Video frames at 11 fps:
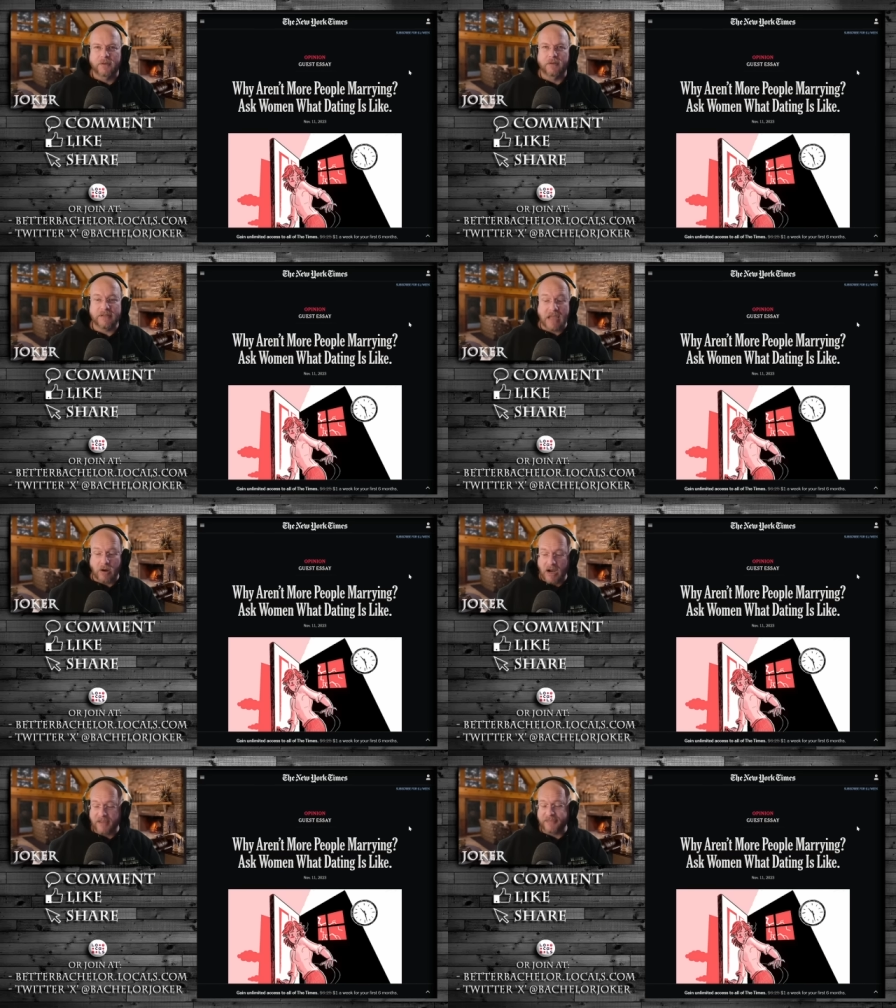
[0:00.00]

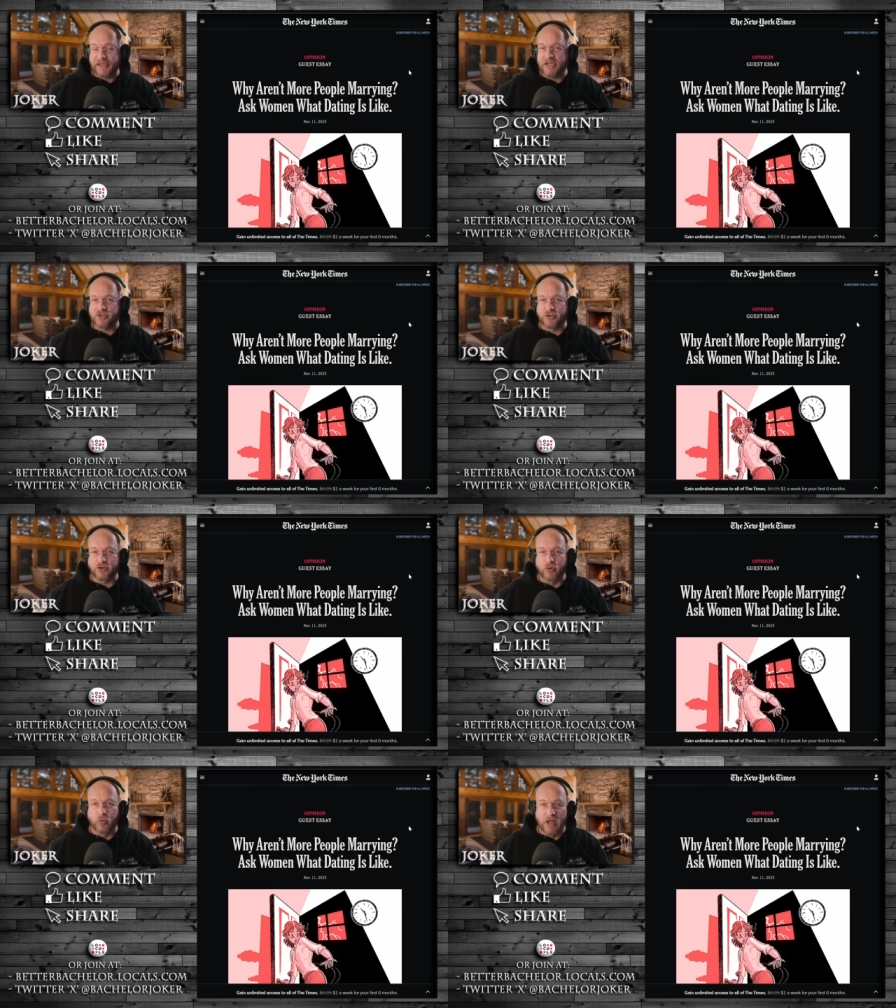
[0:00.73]
Now, I think he should
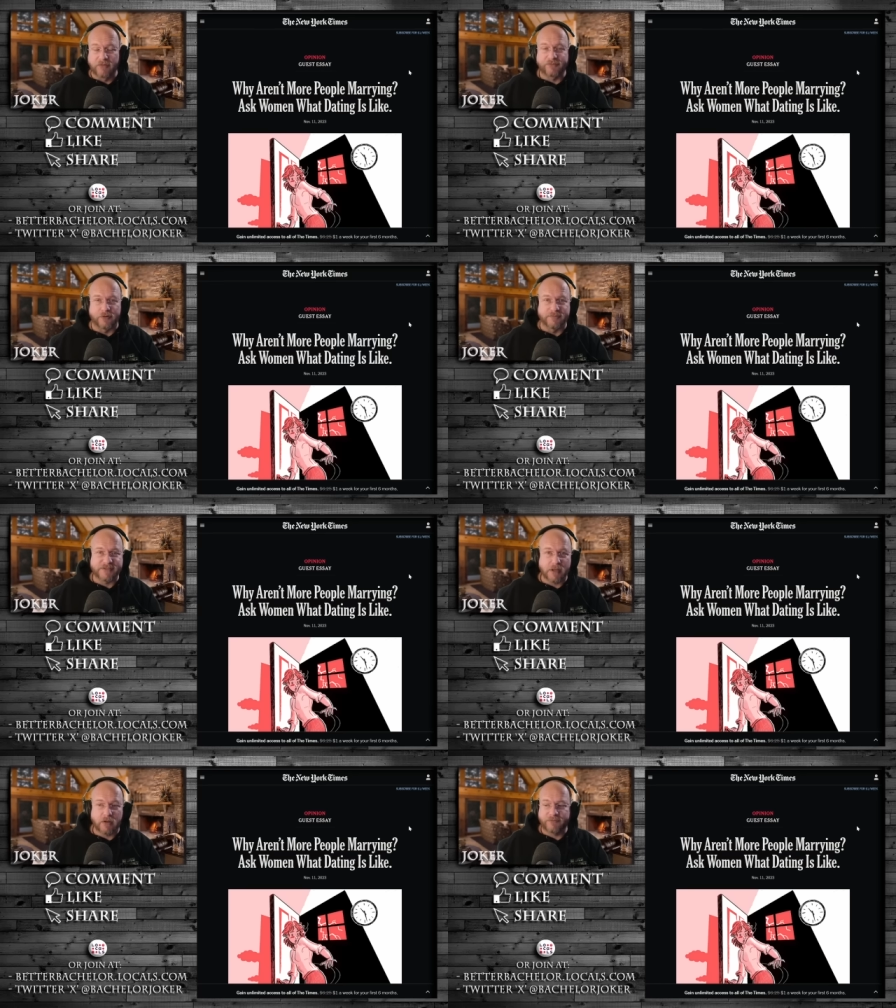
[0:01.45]
do well for
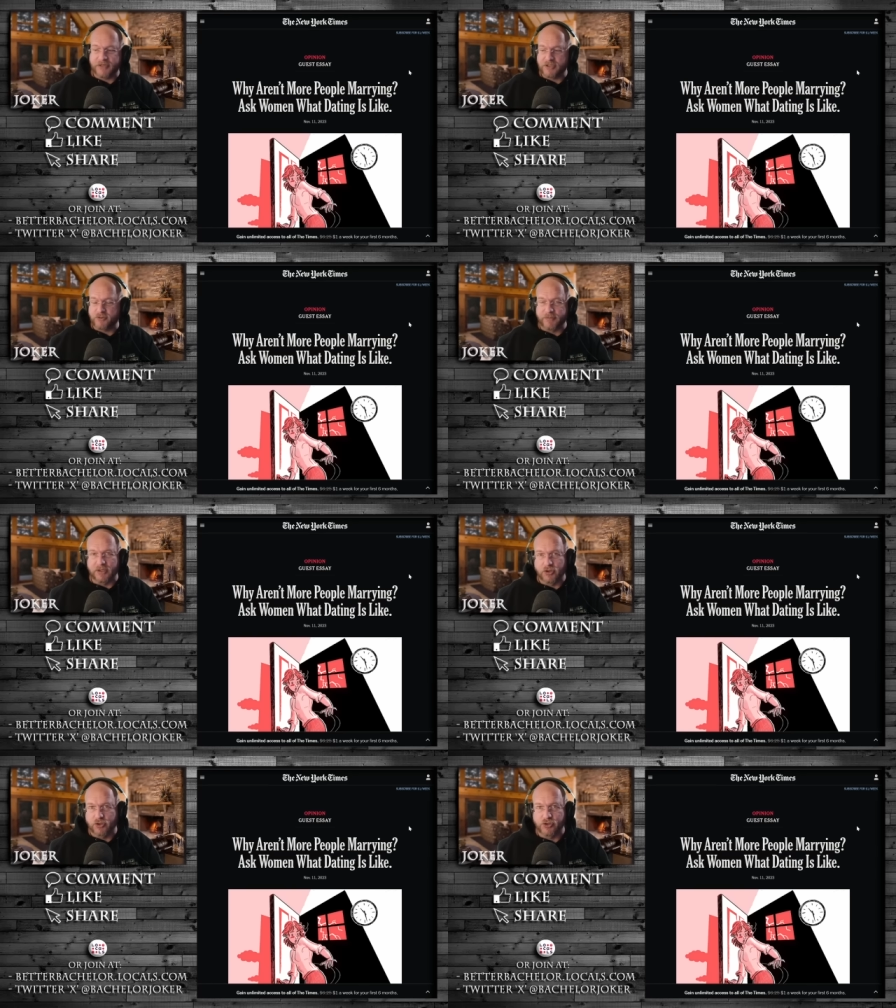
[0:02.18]
himself, and he should be
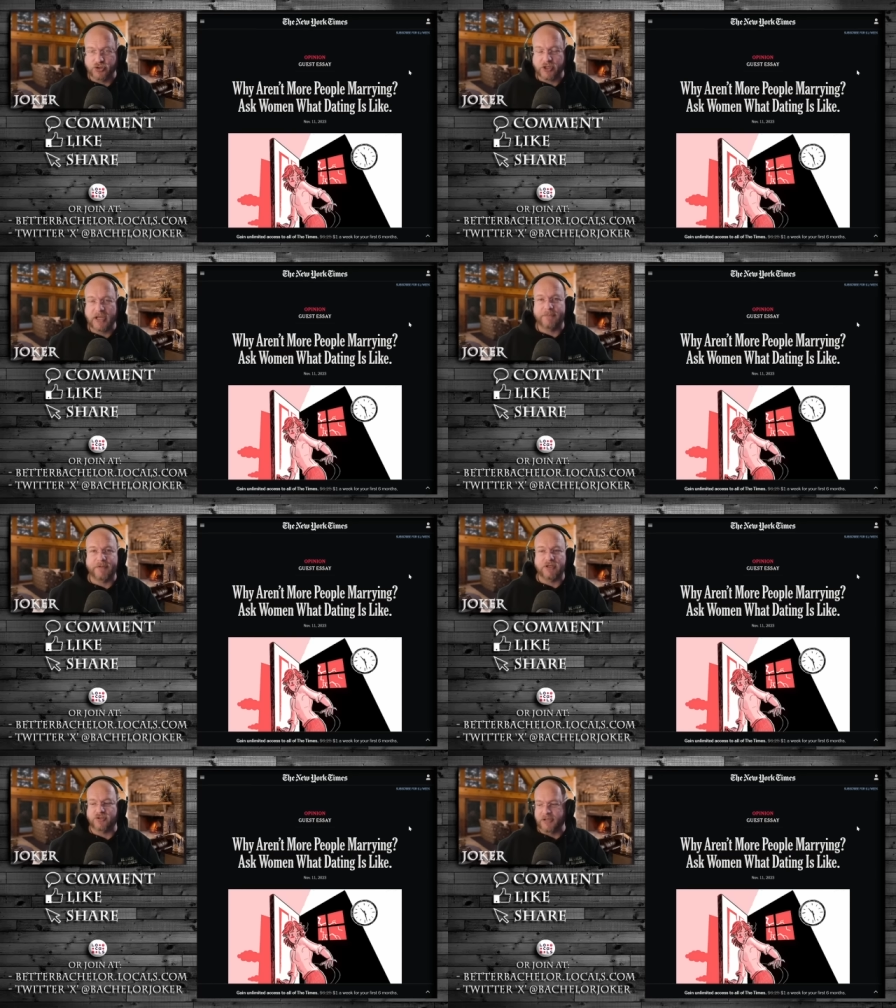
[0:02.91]
in good shape,
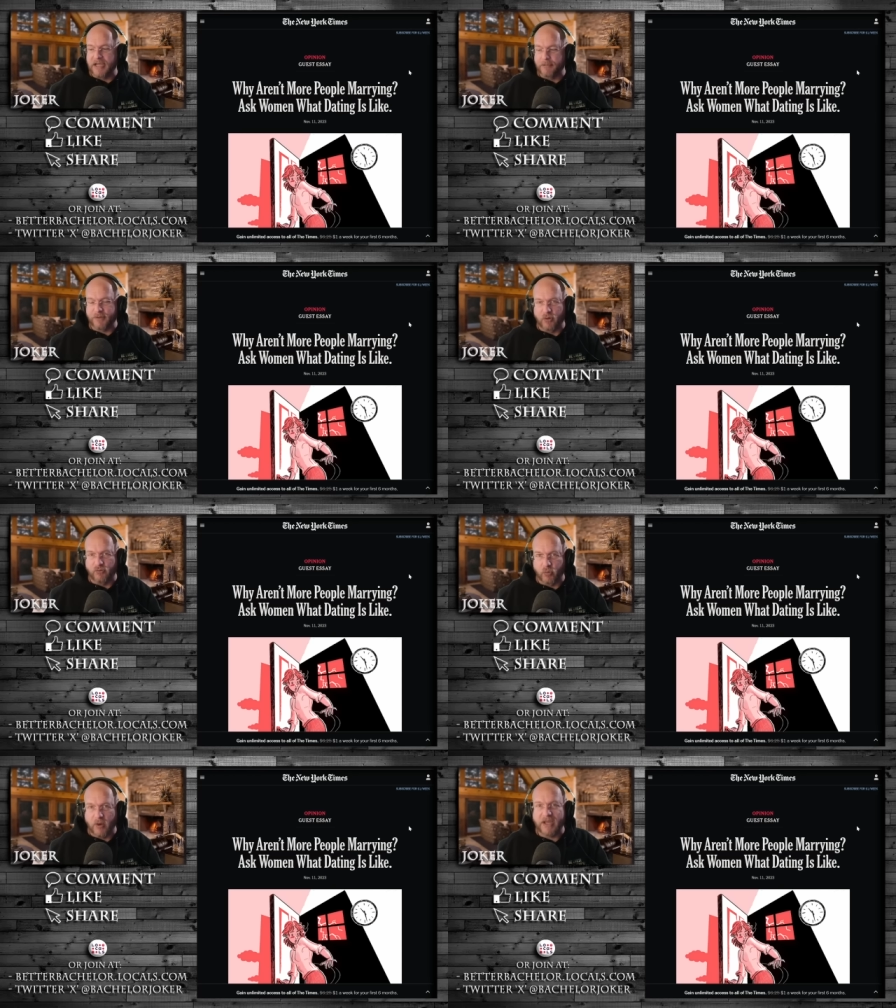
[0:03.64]
and he should not be
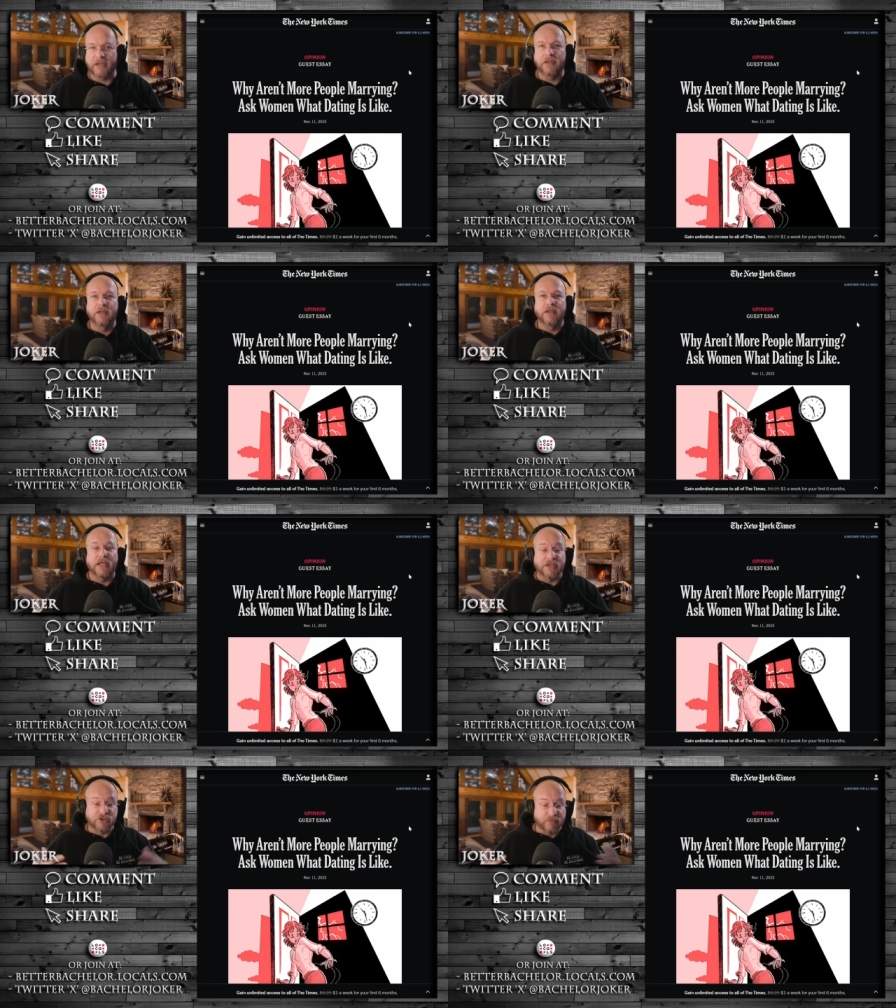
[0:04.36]
overweight,
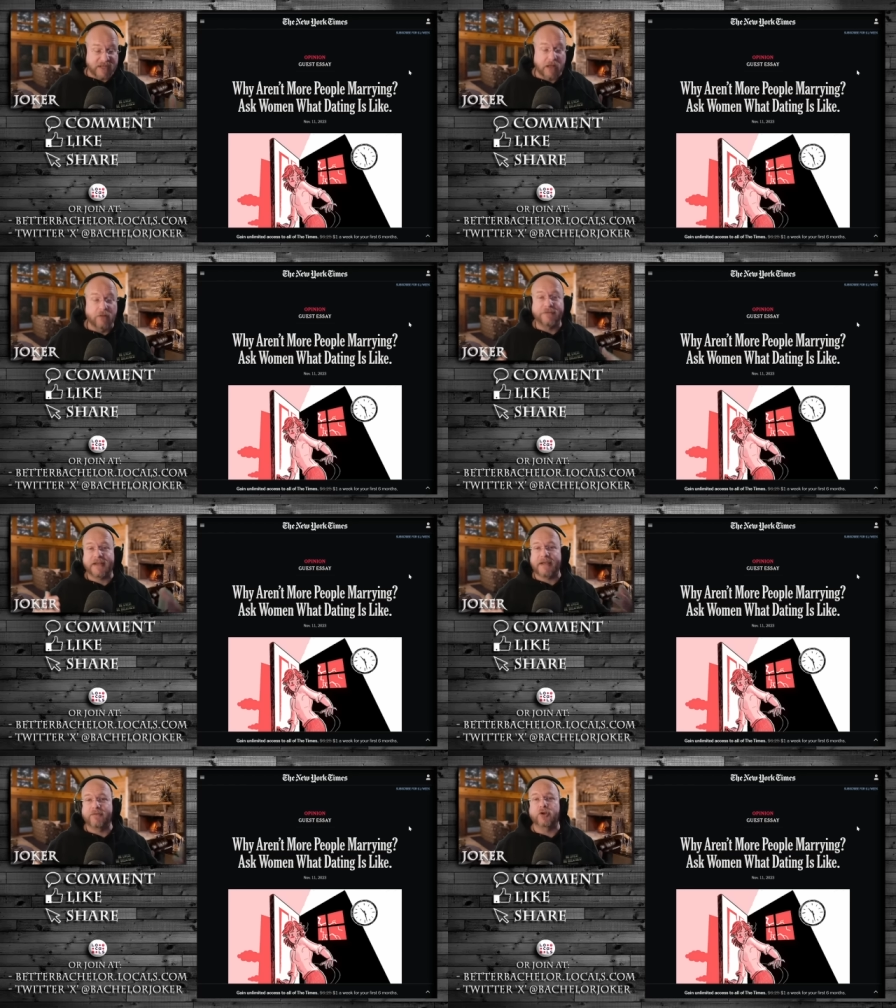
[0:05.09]
and he should be healthy
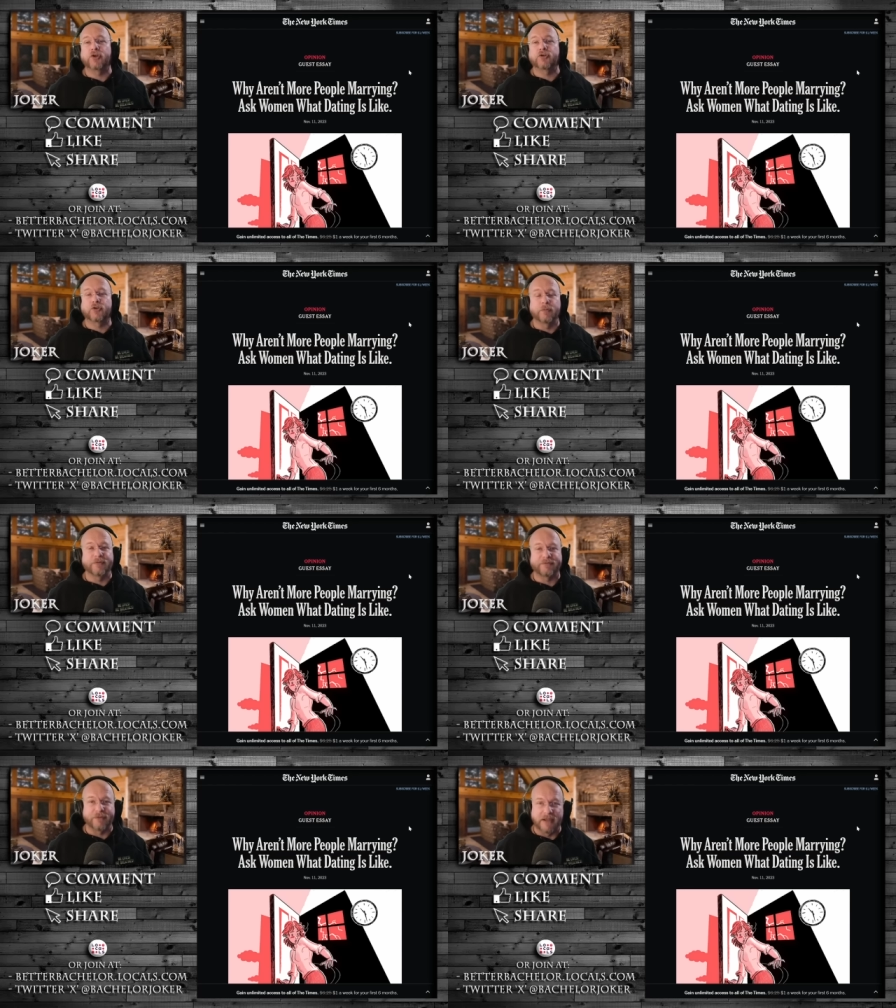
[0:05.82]
and have a good group
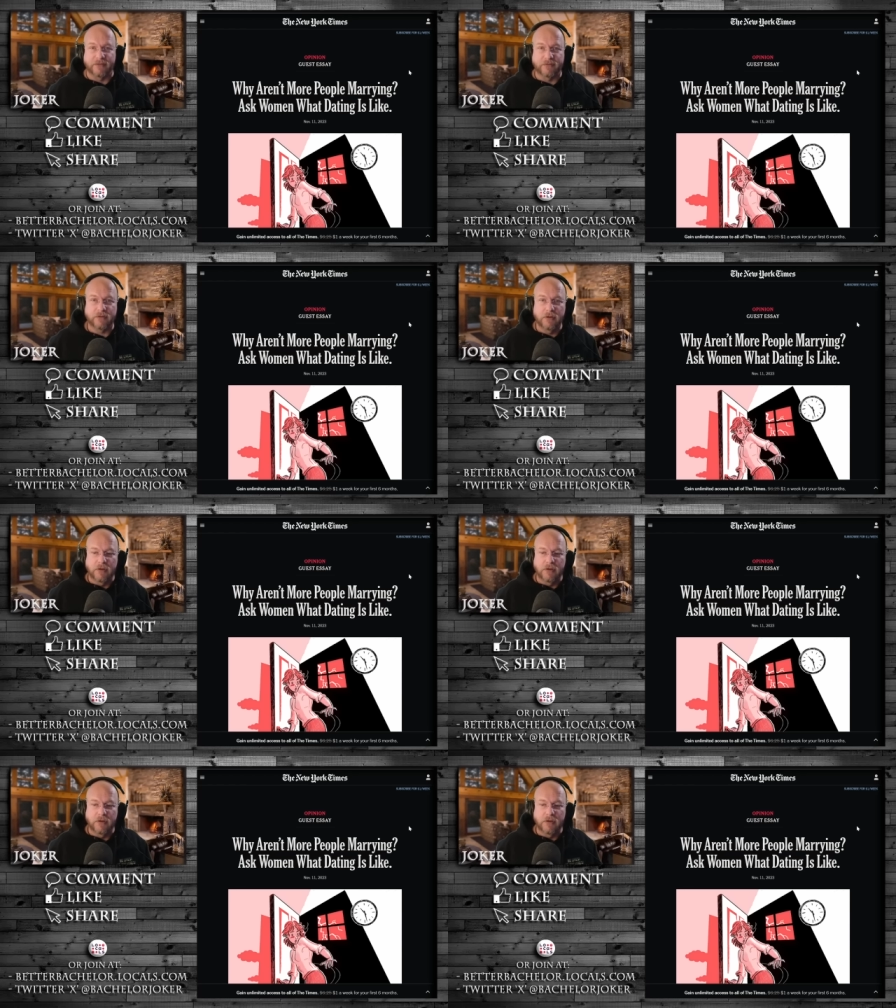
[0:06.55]
of friends.